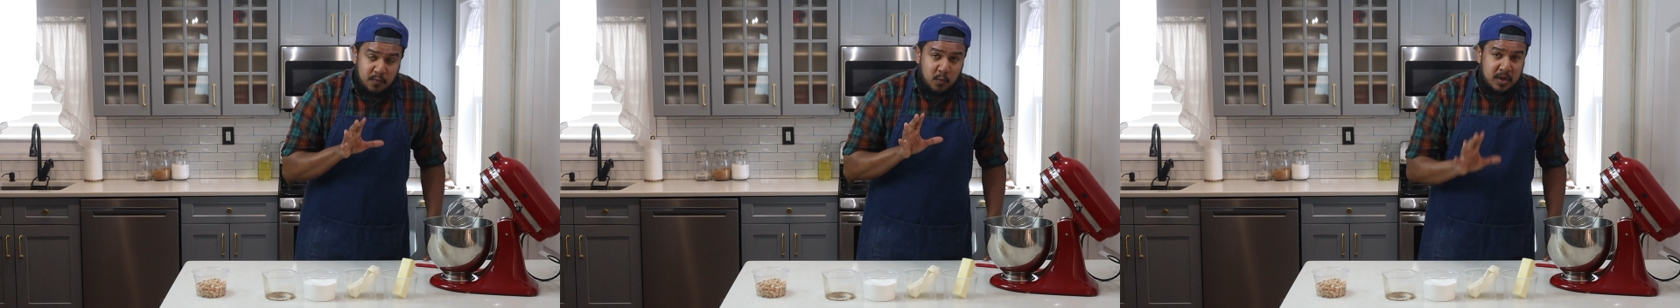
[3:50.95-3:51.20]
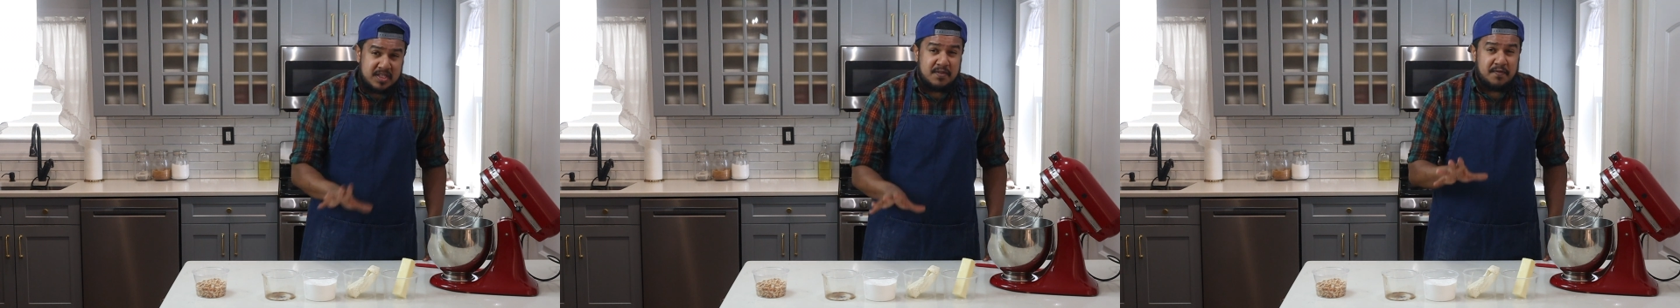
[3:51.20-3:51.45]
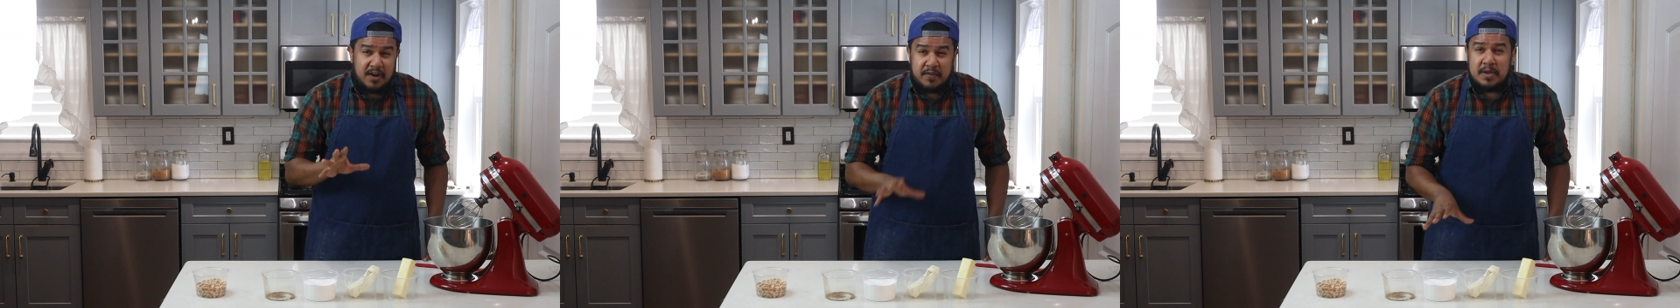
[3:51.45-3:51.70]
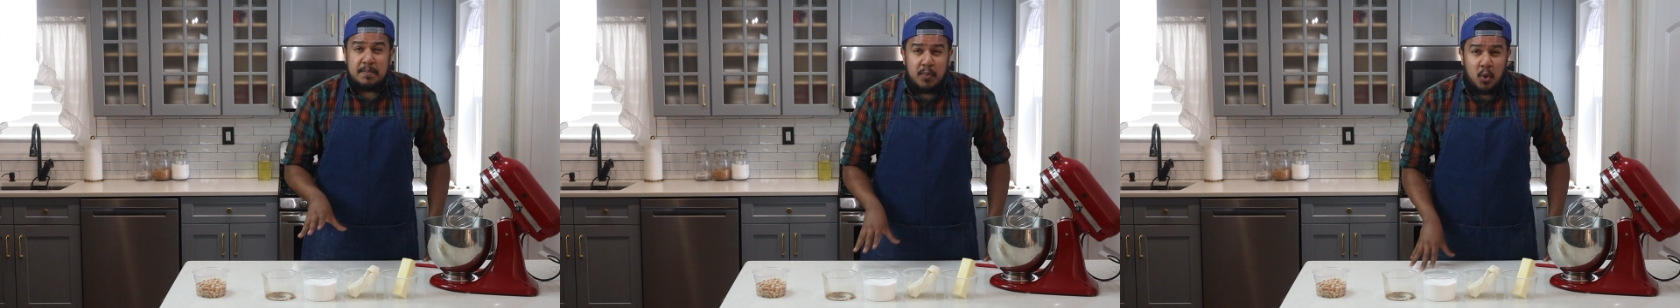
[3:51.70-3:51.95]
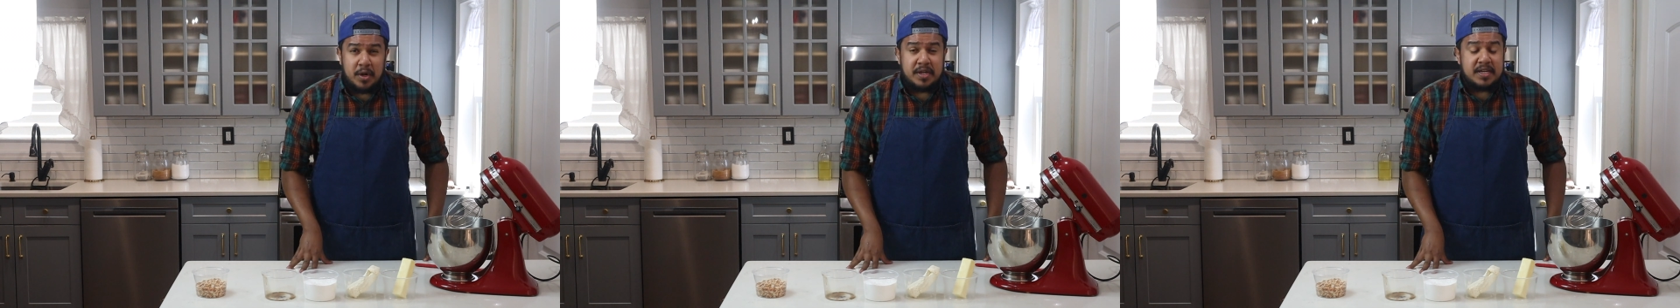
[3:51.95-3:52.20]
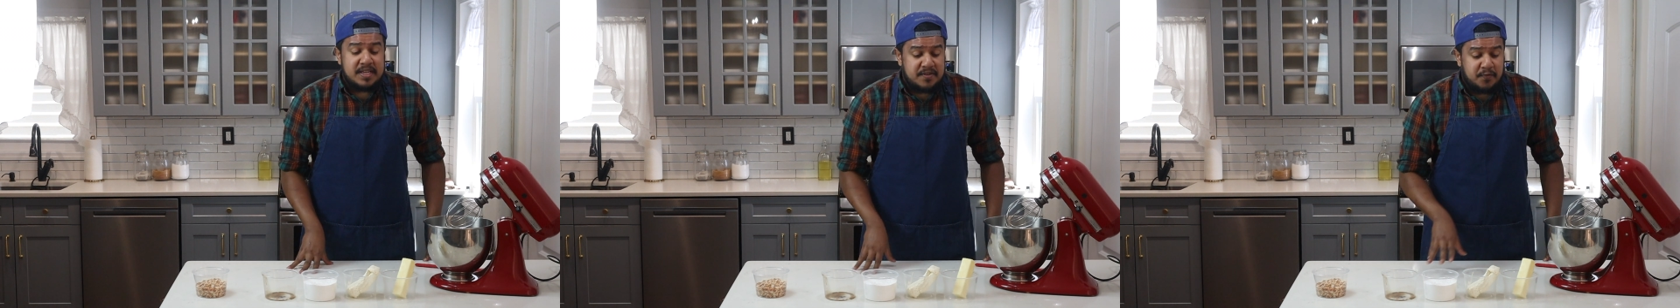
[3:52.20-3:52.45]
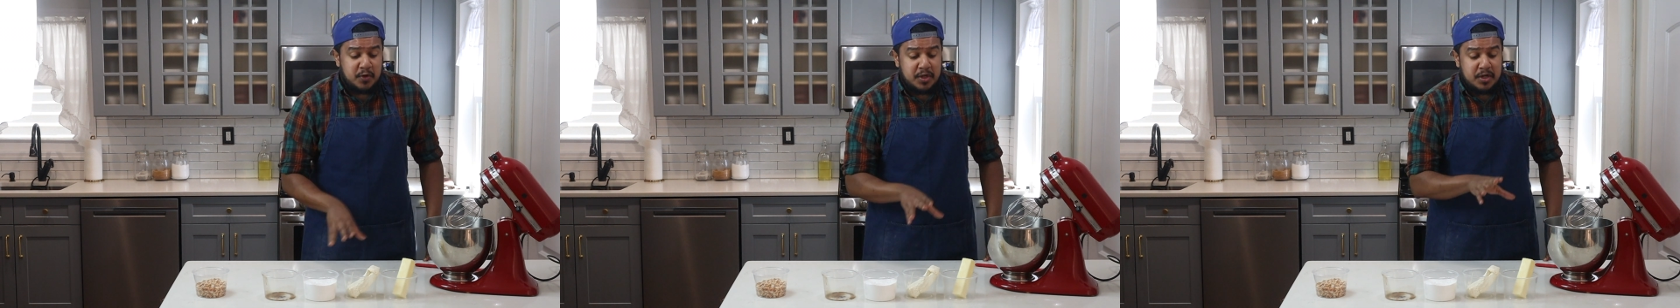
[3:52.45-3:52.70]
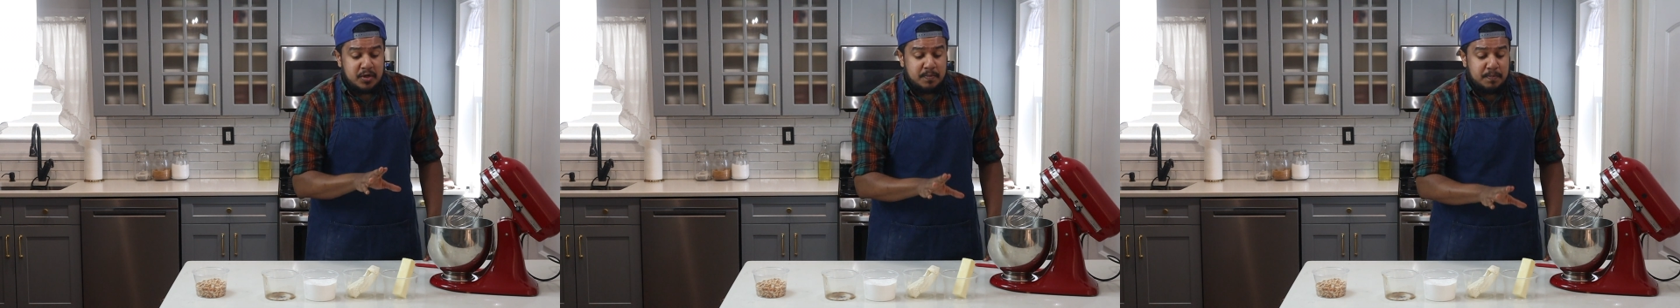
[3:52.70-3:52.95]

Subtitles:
What's very important is for your